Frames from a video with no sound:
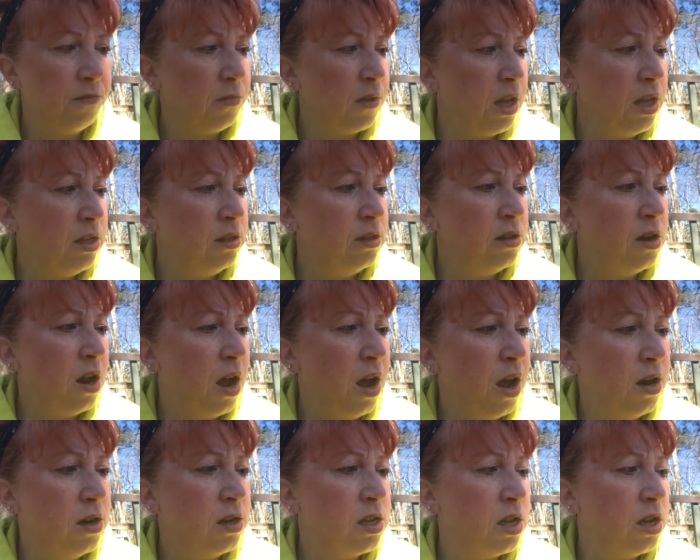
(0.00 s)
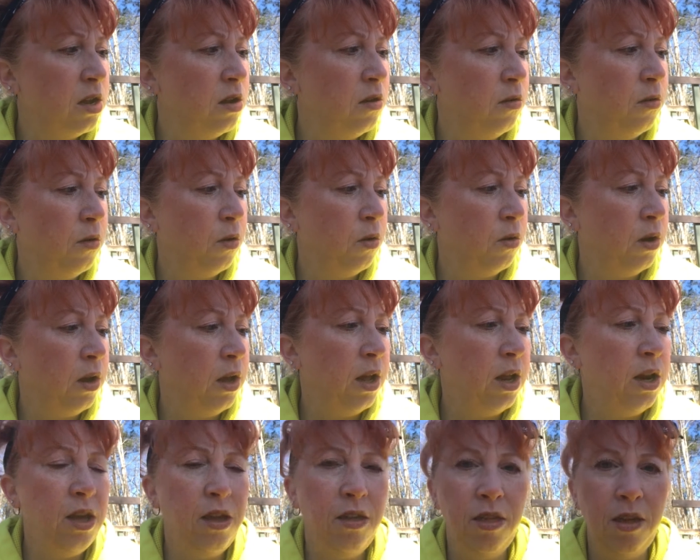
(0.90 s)
It's not
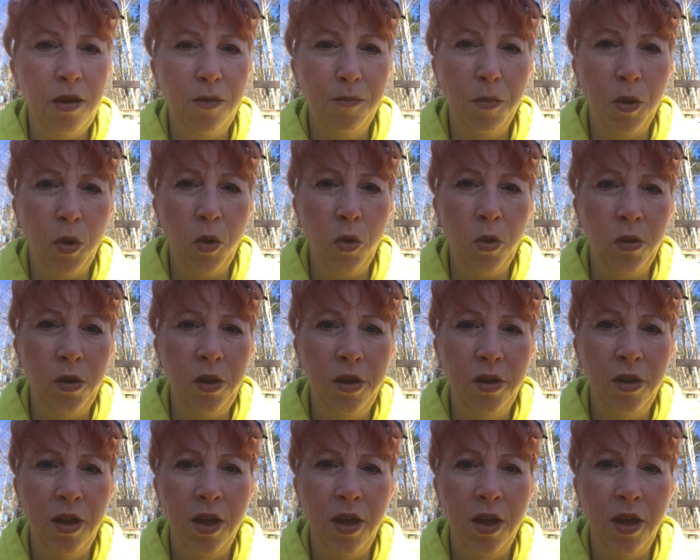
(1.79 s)
anything bold.